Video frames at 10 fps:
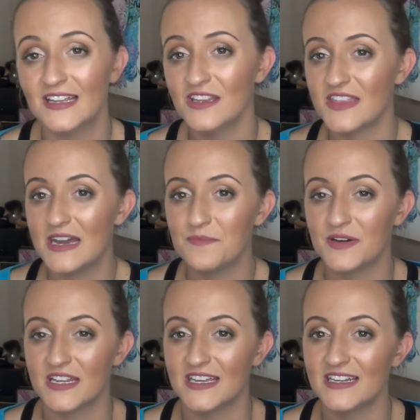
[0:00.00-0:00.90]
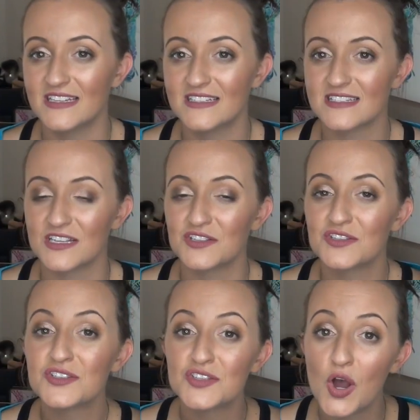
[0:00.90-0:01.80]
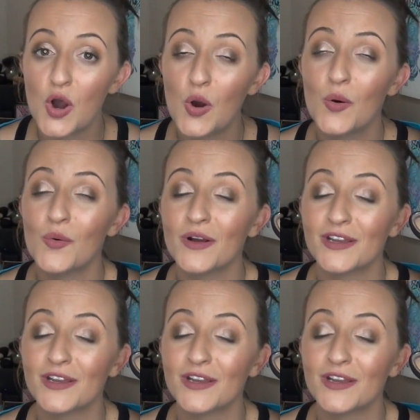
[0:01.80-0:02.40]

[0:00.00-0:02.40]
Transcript: Not only that, but it is so